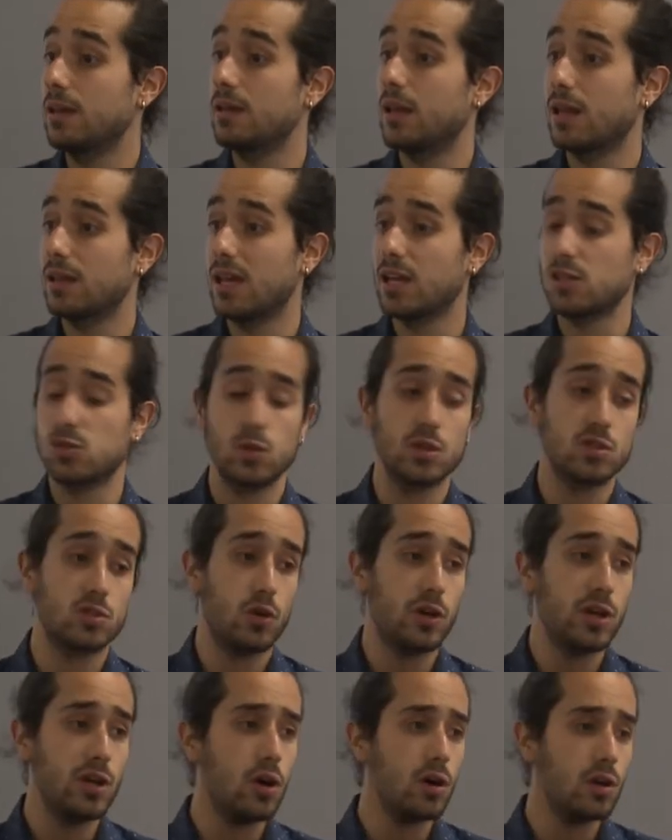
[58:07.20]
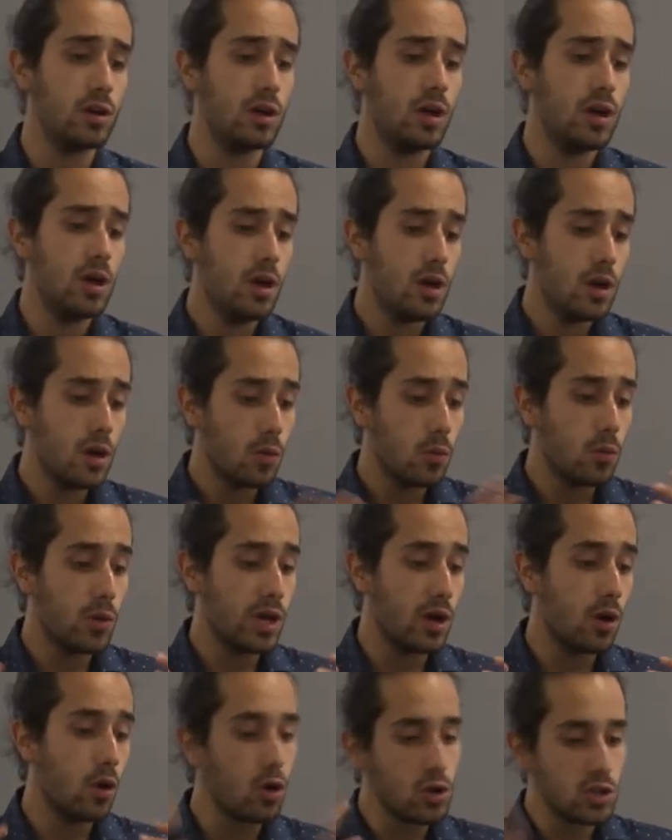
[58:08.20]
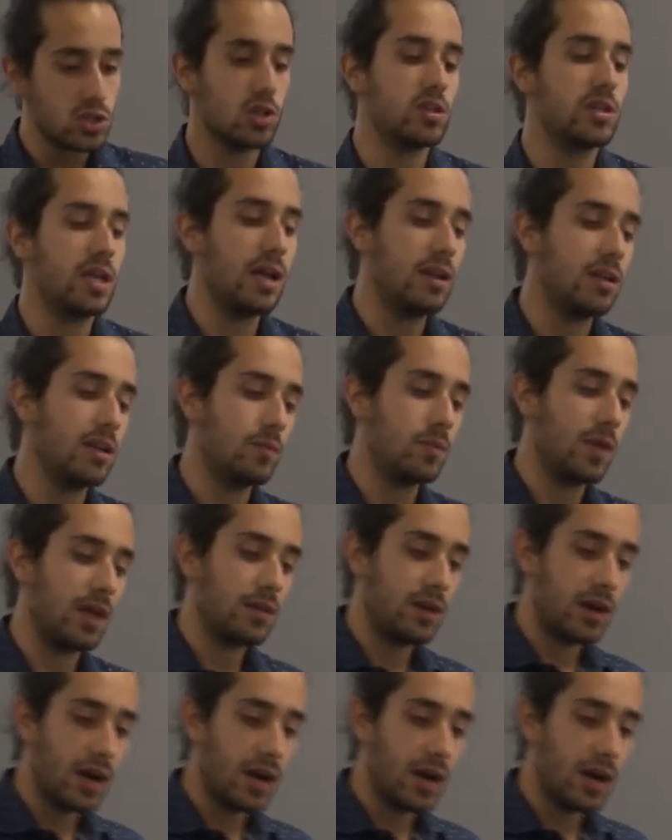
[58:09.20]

that that's what's going on, we also tell them that there